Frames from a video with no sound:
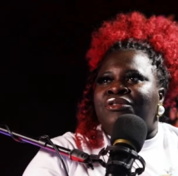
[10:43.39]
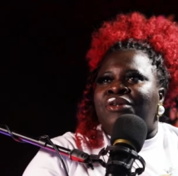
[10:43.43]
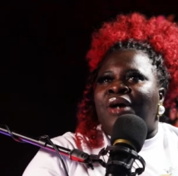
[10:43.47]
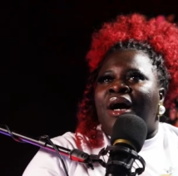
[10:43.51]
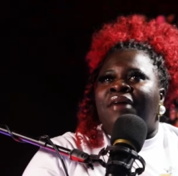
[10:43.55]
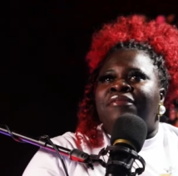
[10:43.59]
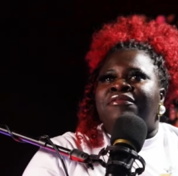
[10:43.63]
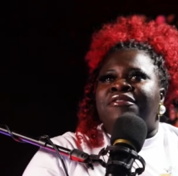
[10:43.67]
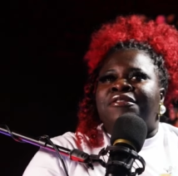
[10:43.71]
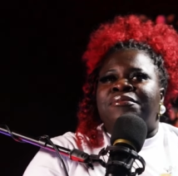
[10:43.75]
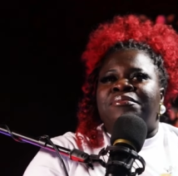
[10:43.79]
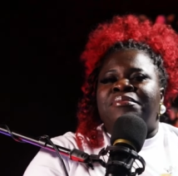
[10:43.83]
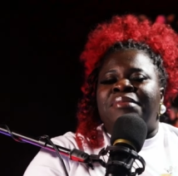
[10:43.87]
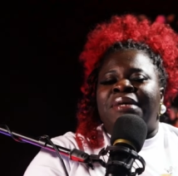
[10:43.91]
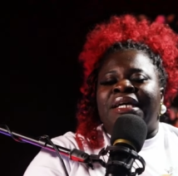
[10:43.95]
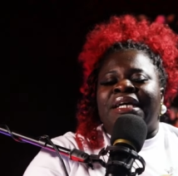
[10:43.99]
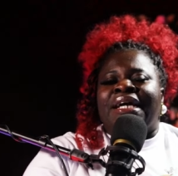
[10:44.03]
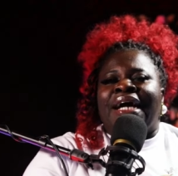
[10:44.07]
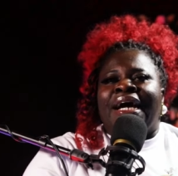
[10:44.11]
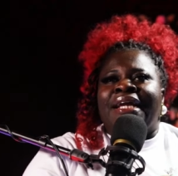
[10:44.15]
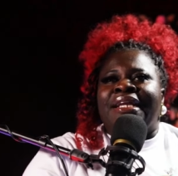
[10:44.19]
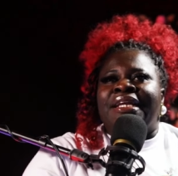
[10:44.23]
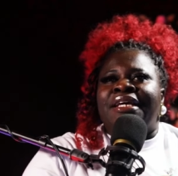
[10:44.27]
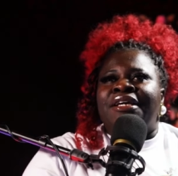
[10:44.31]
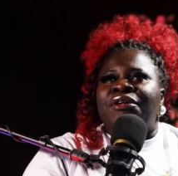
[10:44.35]
you mm-hmm. have to
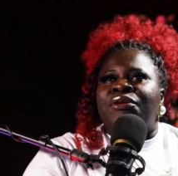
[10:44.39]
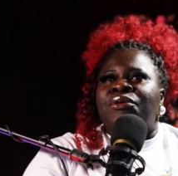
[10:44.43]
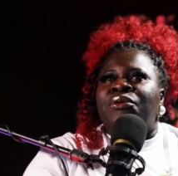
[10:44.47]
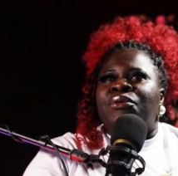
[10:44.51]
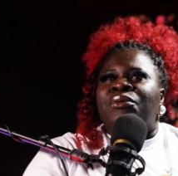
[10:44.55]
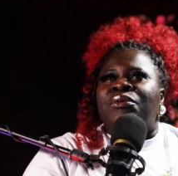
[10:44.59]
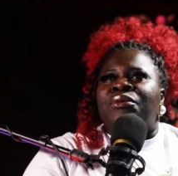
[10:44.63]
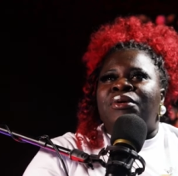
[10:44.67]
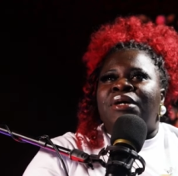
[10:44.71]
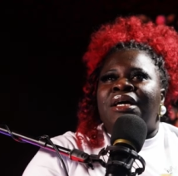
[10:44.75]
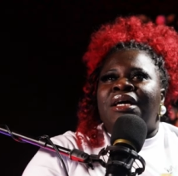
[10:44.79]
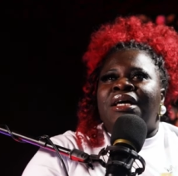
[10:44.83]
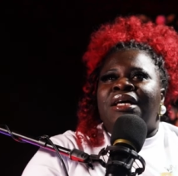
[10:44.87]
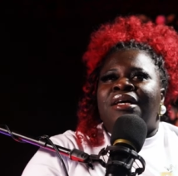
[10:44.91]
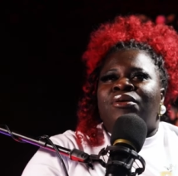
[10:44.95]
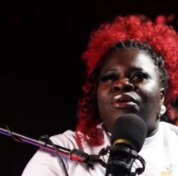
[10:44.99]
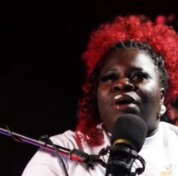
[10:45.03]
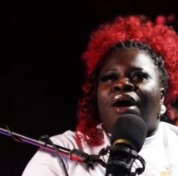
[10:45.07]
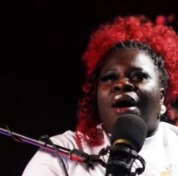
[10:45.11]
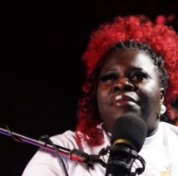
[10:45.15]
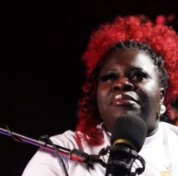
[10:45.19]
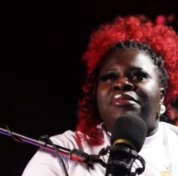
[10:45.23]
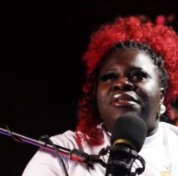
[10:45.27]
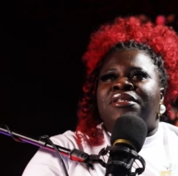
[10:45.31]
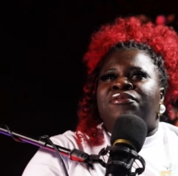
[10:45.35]
make. I didn't know
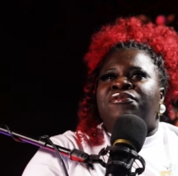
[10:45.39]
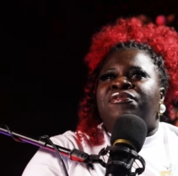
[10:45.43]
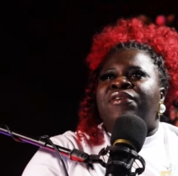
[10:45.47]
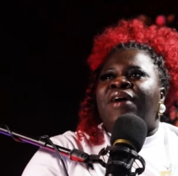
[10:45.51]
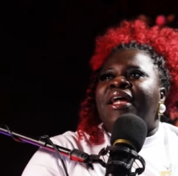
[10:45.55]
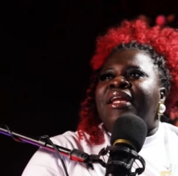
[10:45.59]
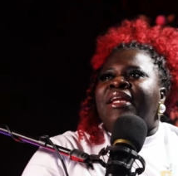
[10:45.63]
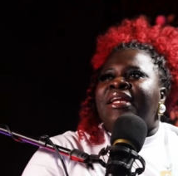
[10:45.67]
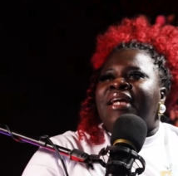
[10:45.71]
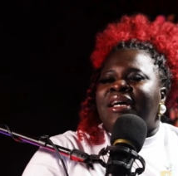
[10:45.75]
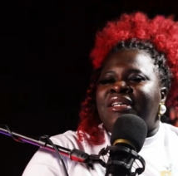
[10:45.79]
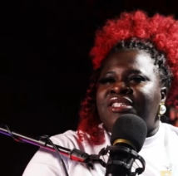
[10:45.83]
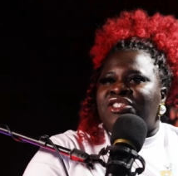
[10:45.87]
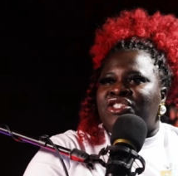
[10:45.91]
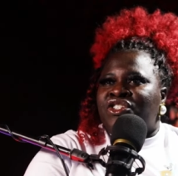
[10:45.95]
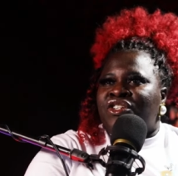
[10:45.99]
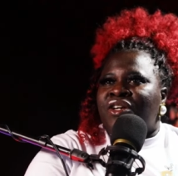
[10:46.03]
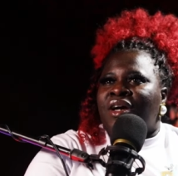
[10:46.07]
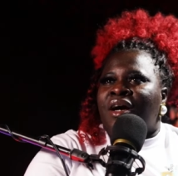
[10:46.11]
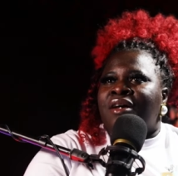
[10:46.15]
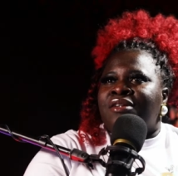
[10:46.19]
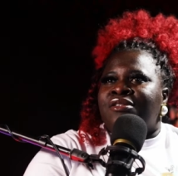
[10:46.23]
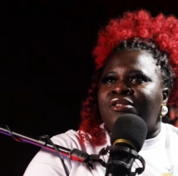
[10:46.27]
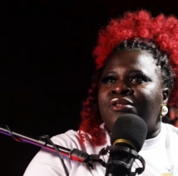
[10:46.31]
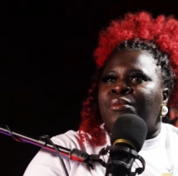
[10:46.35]
um, the
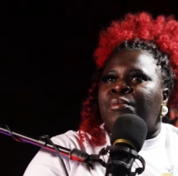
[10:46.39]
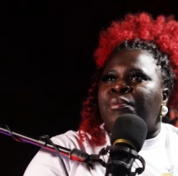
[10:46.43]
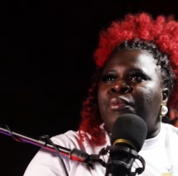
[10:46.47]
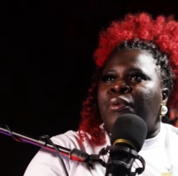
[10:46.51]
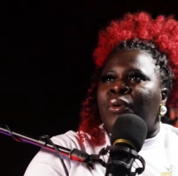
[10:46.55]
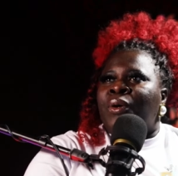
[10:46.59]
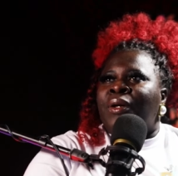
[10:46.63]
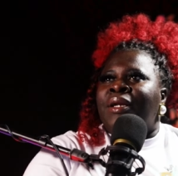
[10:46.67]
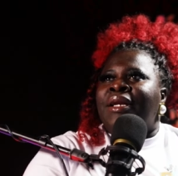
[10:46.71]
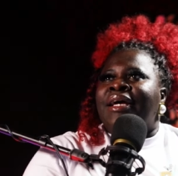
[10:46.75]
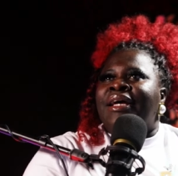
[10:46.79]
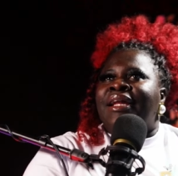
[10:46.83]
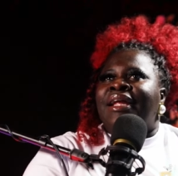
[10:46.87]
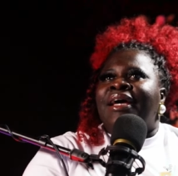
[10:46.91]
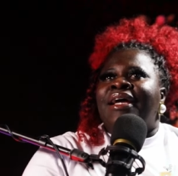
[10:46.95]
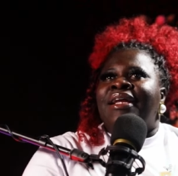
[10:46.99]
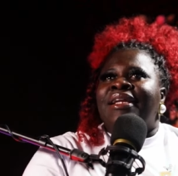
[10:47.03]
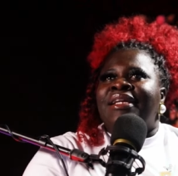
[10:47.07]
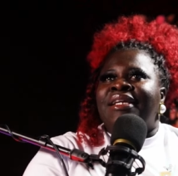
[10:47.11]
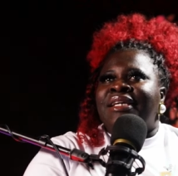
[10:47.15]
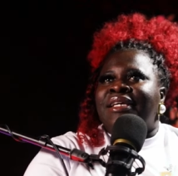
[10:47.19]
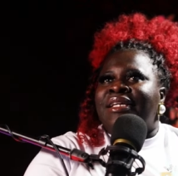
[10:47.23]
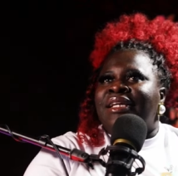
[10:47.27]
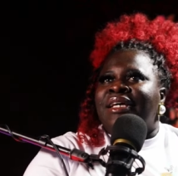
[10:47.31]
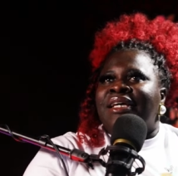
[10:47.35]
financial support that I
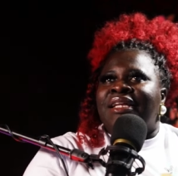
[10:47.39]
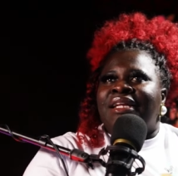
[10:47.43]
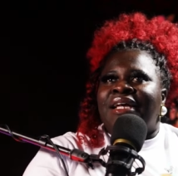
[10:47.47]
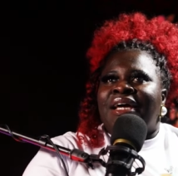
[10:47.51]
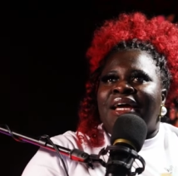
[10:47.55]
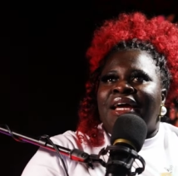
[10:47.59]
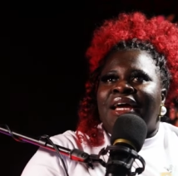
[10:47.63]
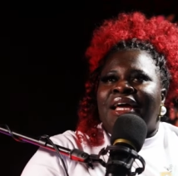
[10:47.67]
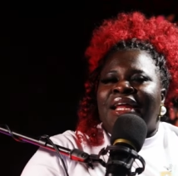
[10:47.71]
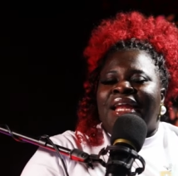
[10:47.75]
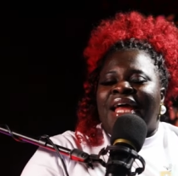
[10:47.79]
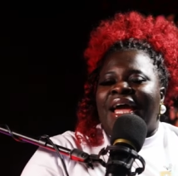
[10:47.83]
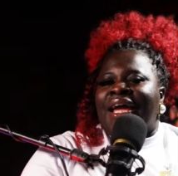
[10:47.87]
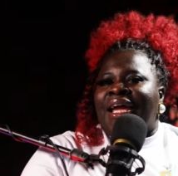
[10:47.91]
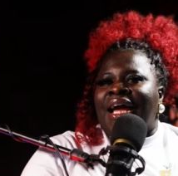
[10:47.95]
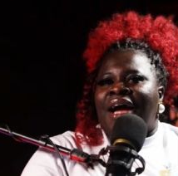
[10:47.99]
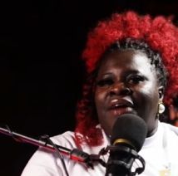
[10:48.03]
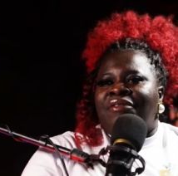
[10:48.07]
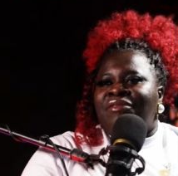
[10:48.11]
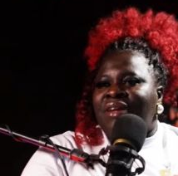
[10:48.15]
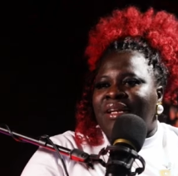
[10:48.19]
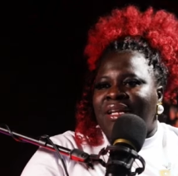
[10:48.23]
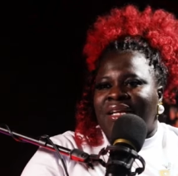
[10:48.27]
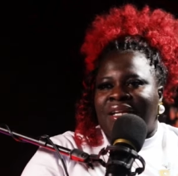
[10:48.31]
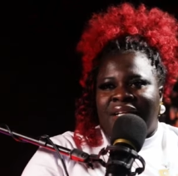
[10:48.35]
needed. Like I
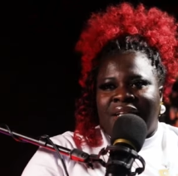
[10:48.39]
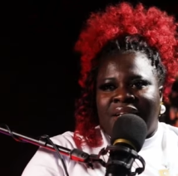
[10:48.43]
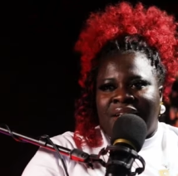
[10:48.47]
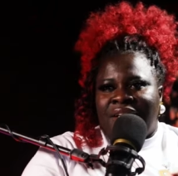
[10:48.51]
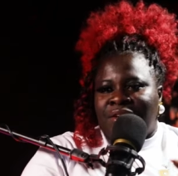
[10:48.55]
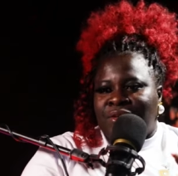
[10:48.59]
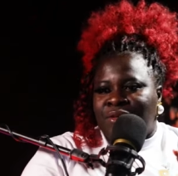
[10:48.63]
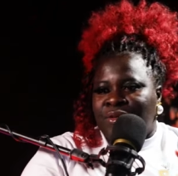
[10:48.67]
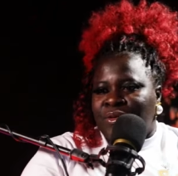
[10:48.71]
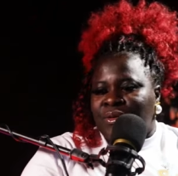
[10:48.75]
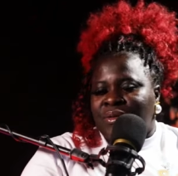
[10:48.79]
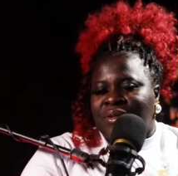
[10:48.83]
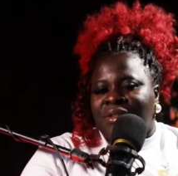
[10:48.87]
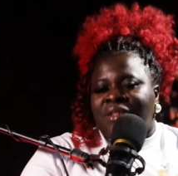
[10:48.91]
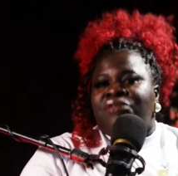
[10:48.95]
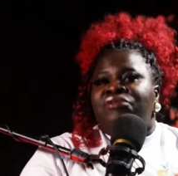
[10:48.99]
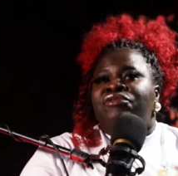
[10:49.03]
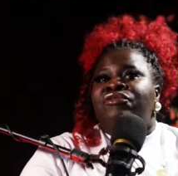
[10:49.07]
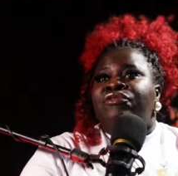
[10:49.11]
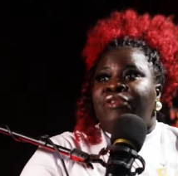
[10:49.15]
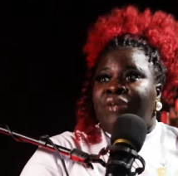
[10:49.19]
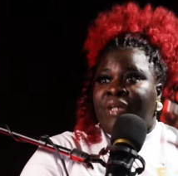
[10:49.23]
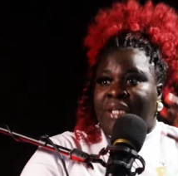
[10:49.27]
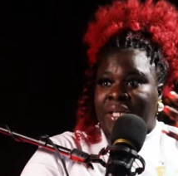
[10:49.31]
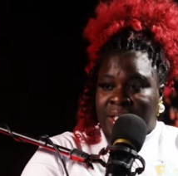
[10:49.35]
really didn't know the
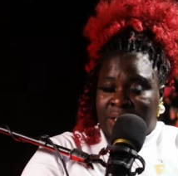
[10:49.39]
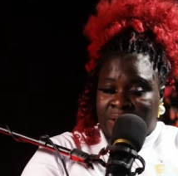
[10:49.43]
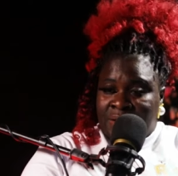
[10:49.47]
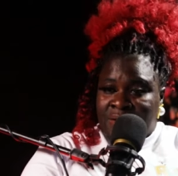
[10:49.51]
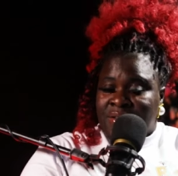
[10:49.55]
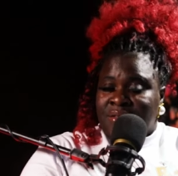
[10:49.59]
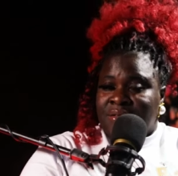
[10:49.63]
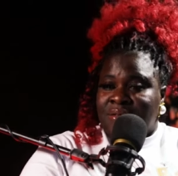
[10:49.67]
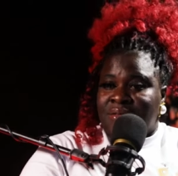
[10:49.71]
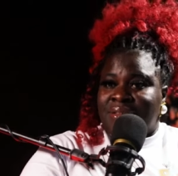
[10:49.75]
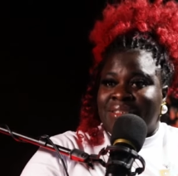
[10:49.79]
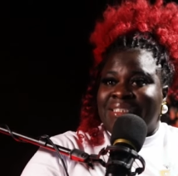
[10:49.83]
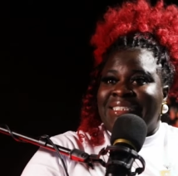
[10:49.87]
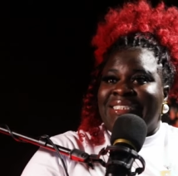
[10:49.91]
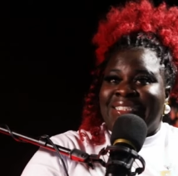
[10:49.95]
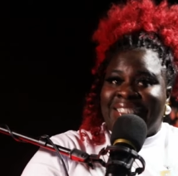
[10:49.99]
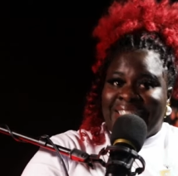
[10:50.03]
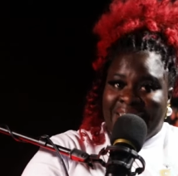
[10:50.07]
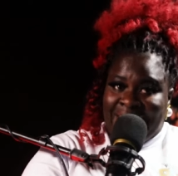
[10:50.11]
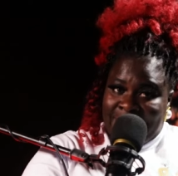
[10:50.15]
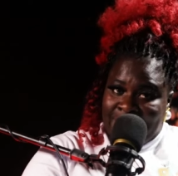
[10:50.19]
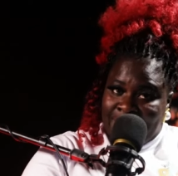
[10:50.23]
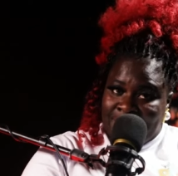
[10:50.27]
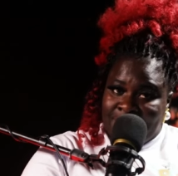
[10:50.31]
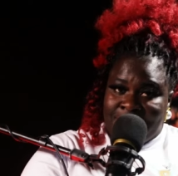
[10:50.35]
real
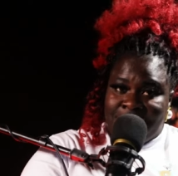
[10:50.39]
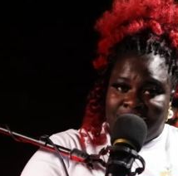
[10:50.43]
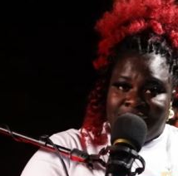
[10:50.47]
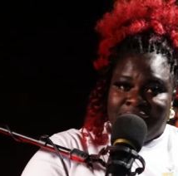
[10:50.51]
deal.